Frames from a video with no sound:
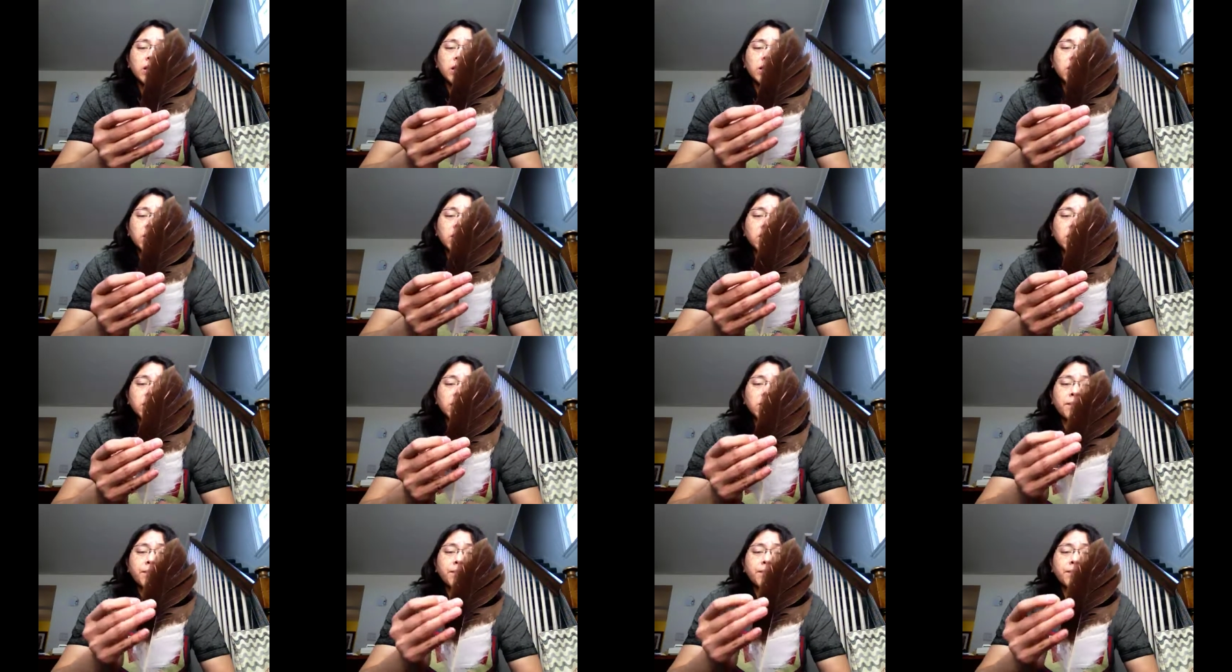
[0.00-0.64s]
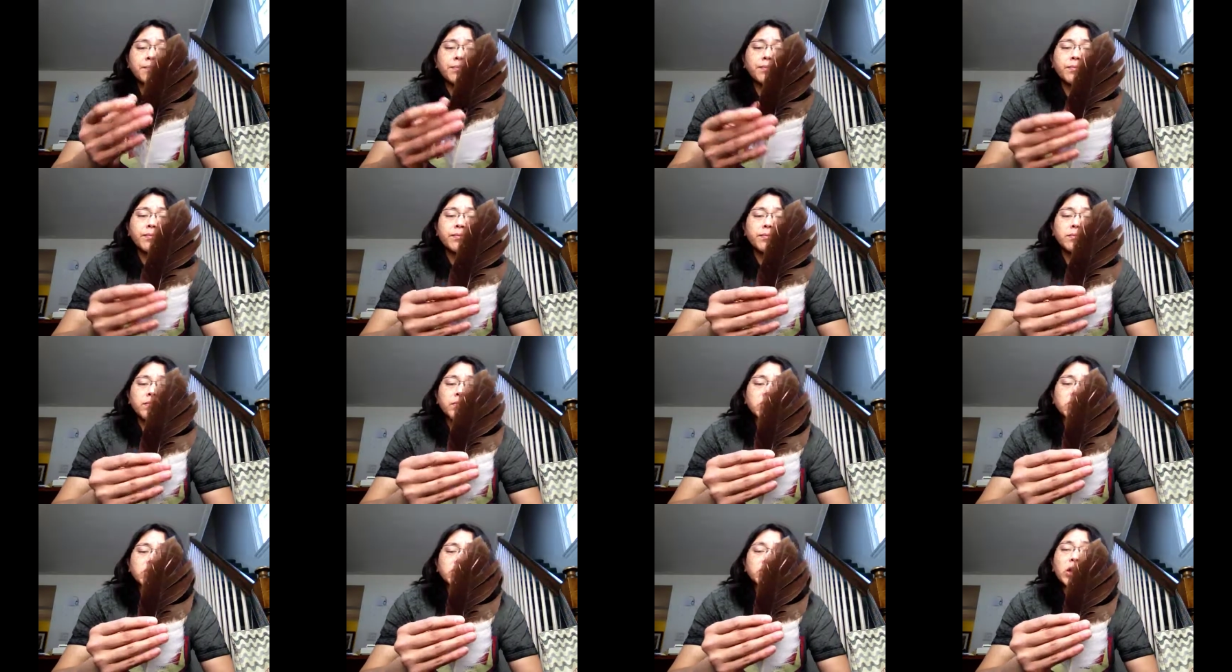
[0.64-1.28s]
Um...
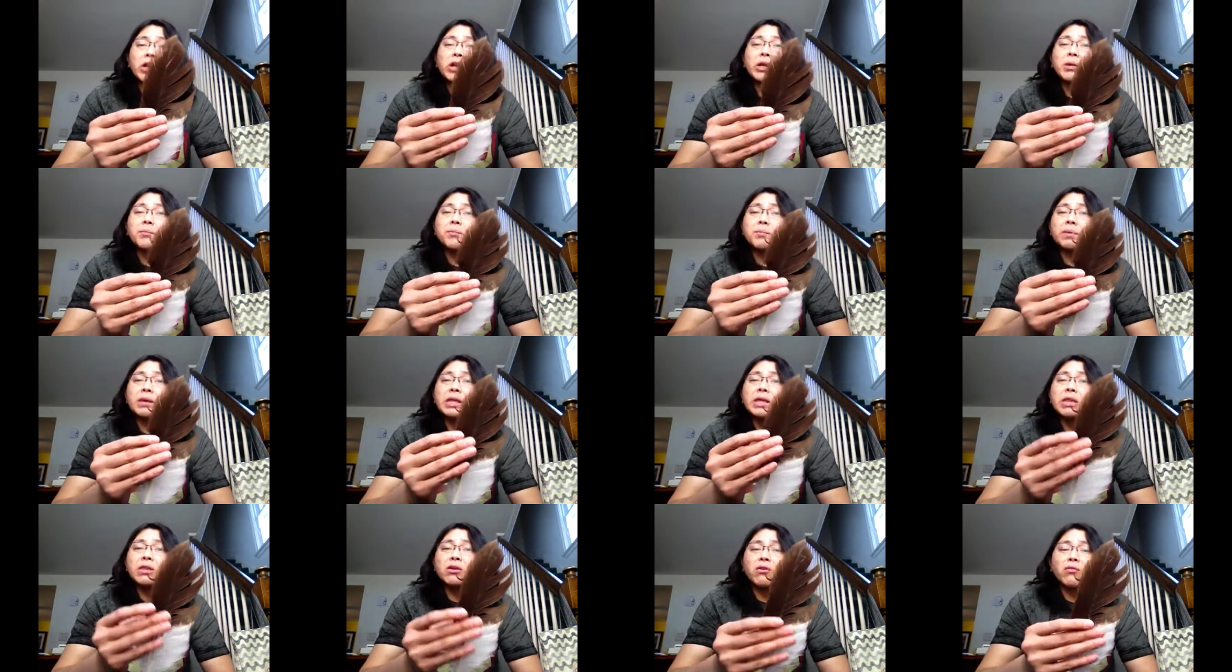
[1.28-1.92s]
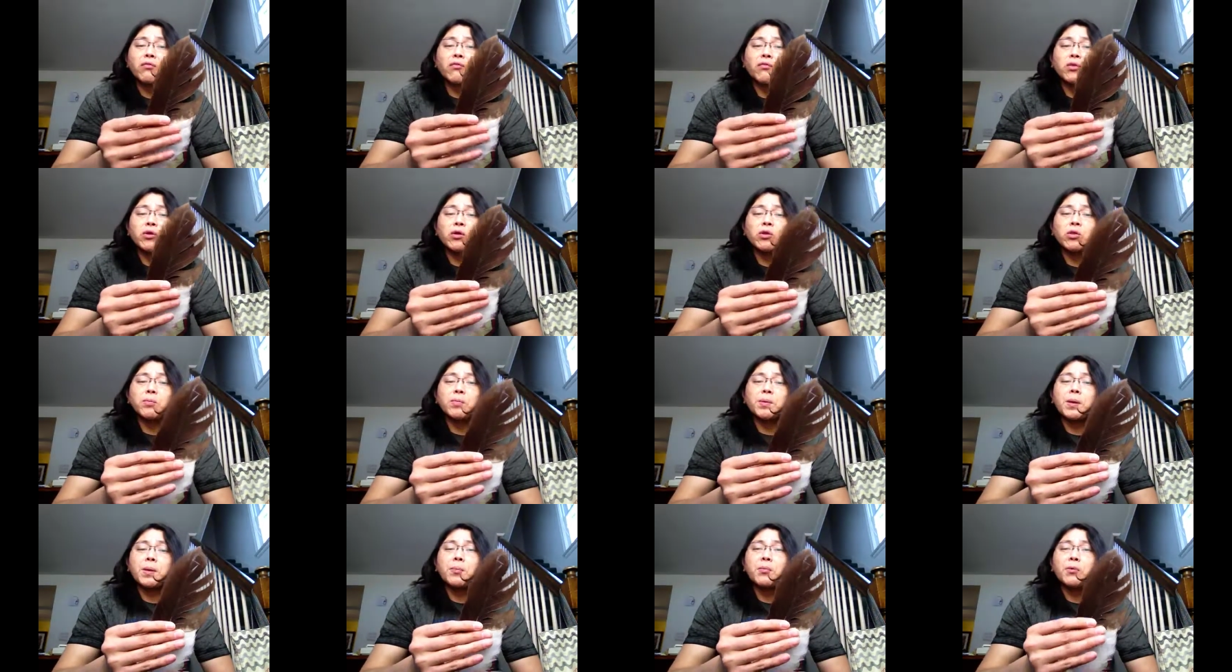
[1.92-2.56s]
Trying to be there for
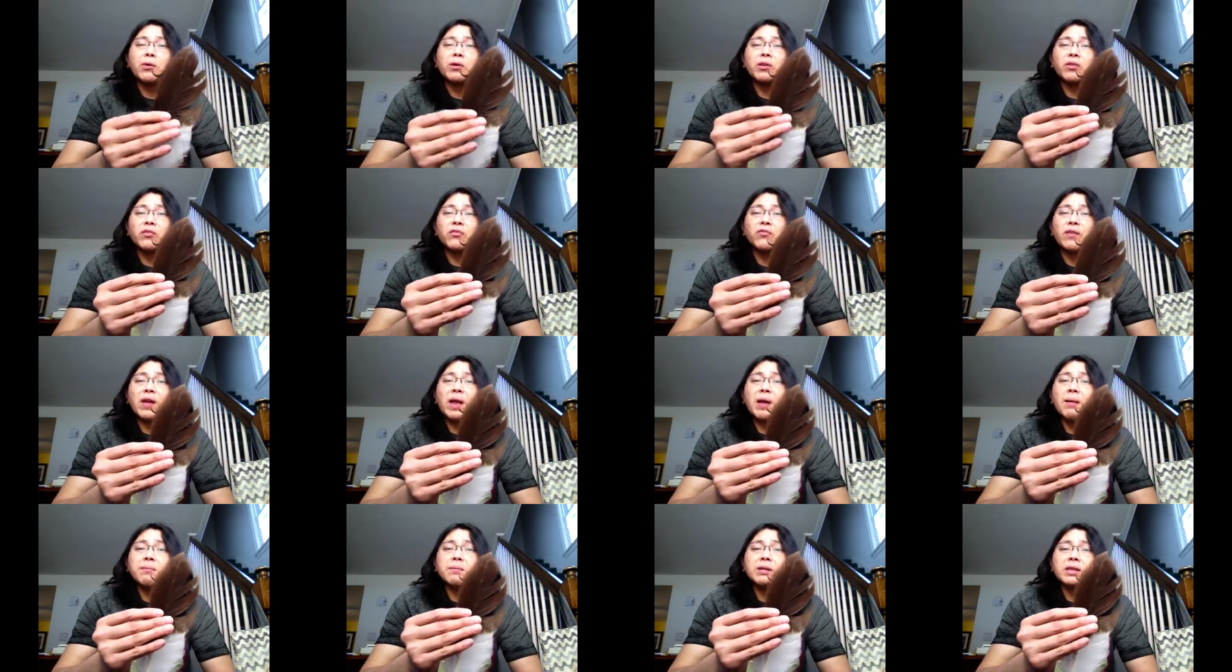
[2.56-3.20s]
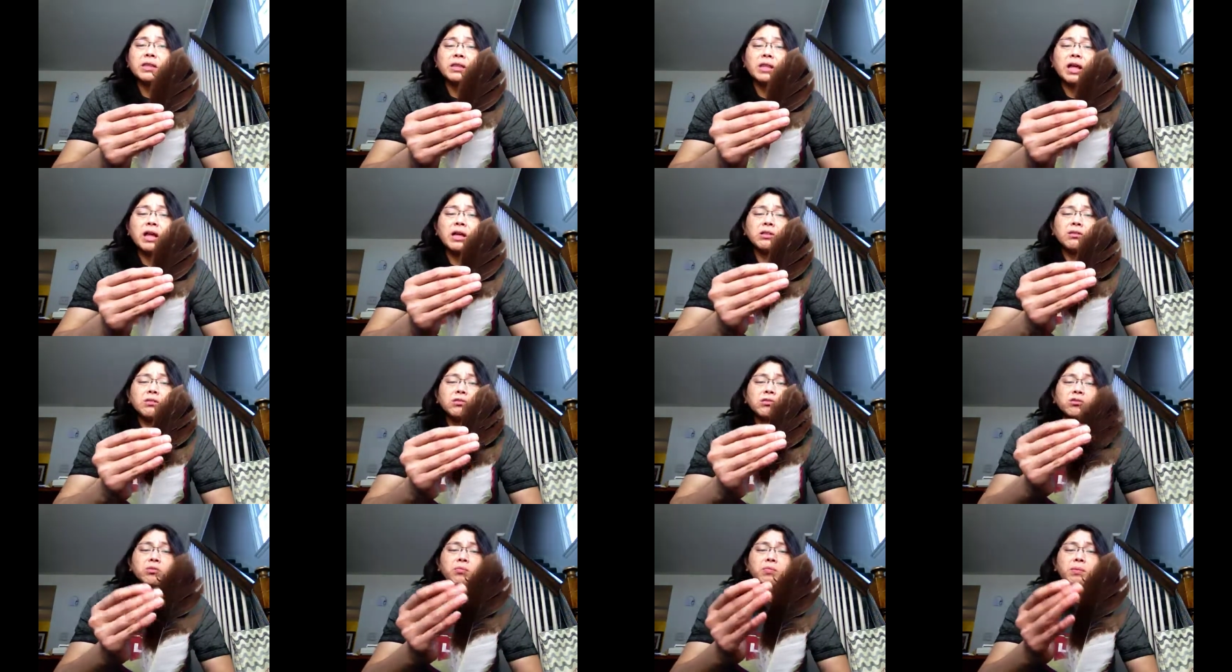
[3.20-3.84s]
other people in the family,
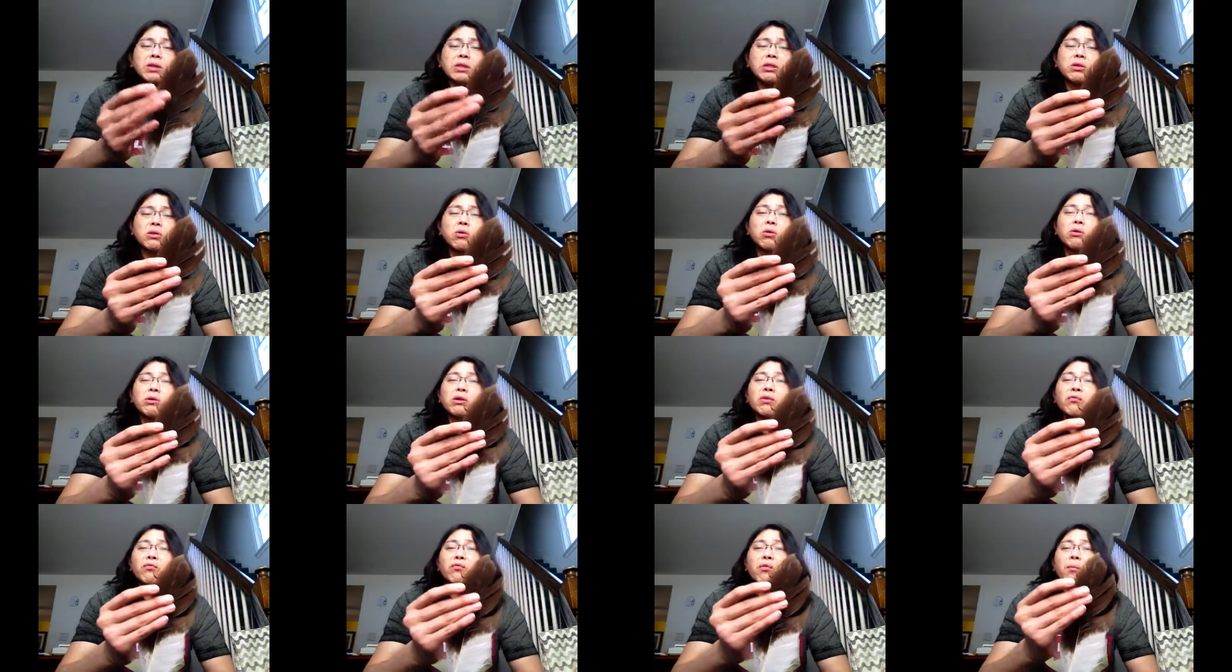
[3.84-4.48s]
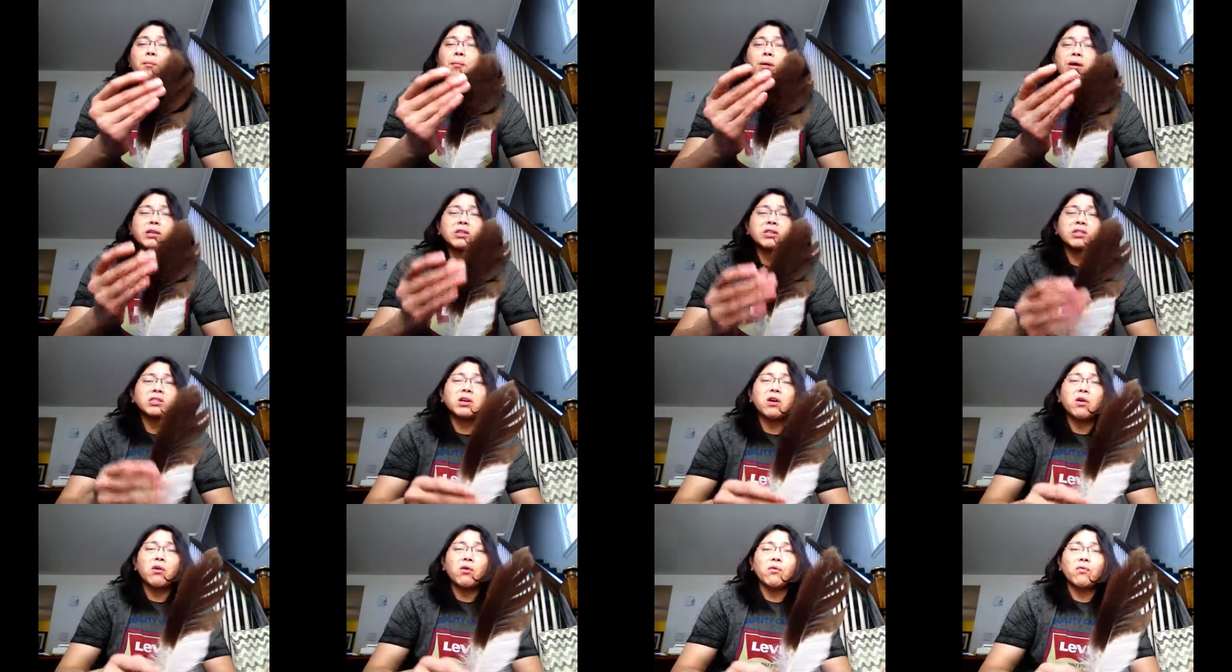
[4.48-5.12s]
not to be there only for
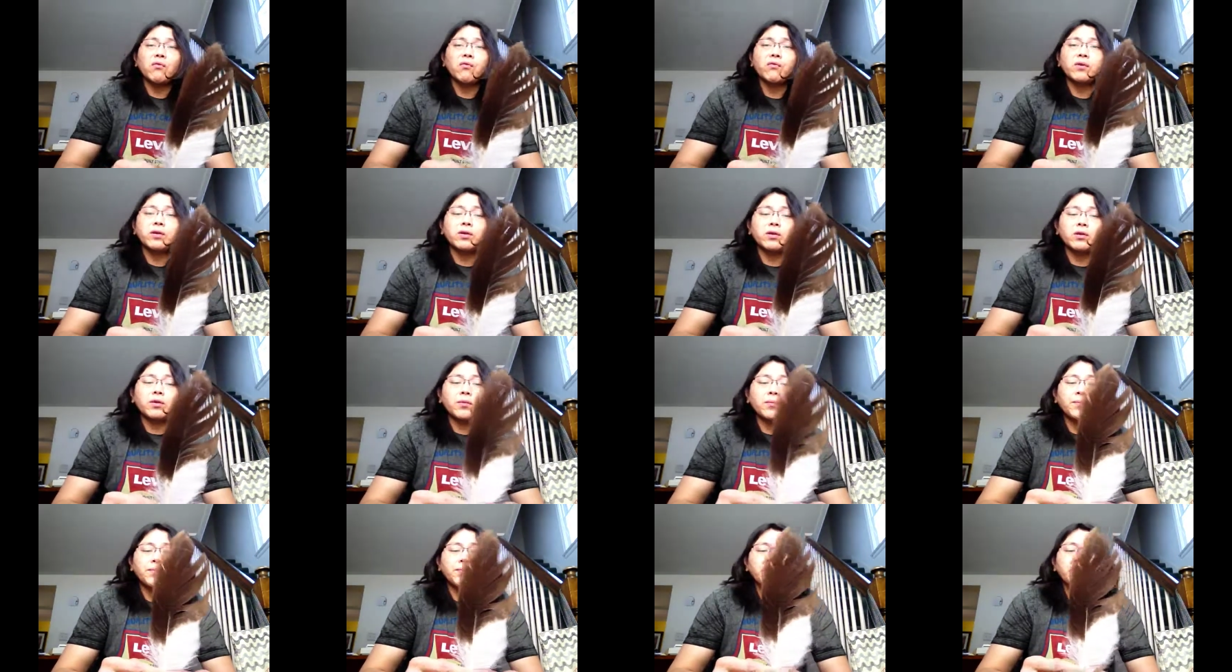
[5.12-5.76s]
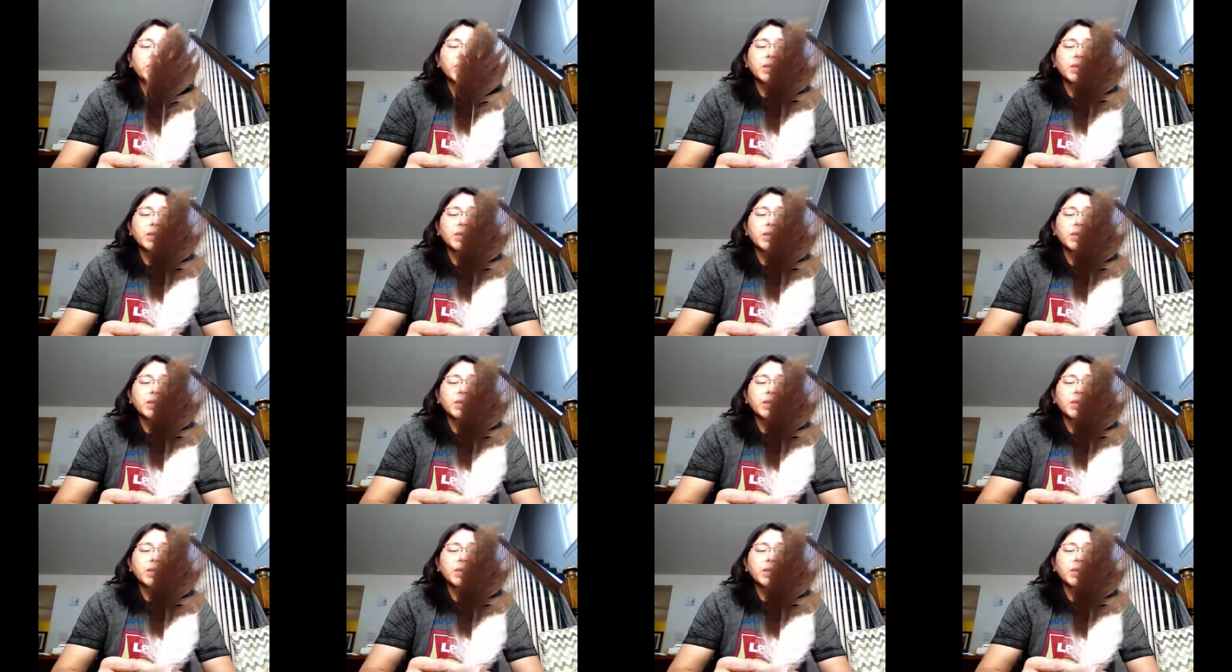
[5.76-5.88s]
myself, you know.